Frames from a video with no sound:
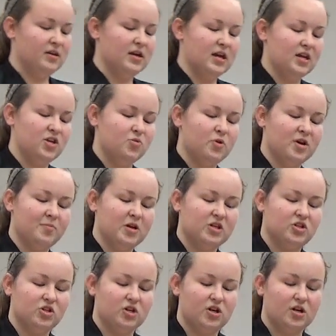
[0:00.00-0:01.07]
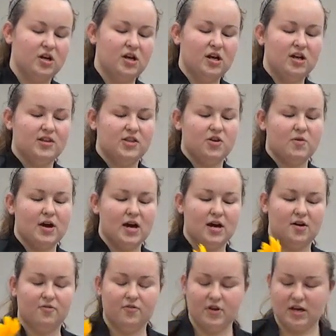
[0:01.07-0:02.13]
And you want to make sure that you
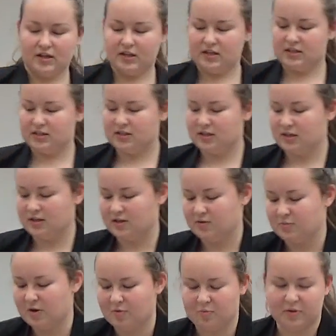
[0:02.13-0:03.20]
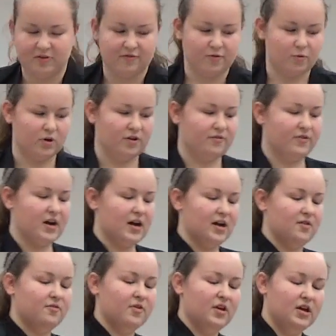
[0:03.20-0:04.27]
have at least probably 4 or
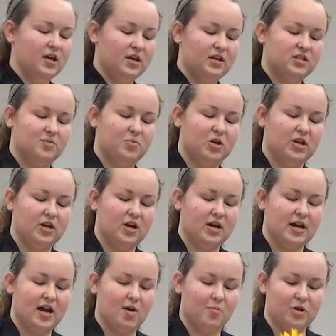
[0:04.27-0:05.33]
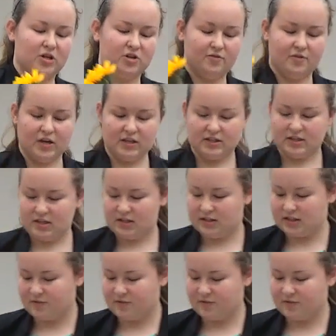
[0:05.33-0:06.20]
5, depending on how big your vase is.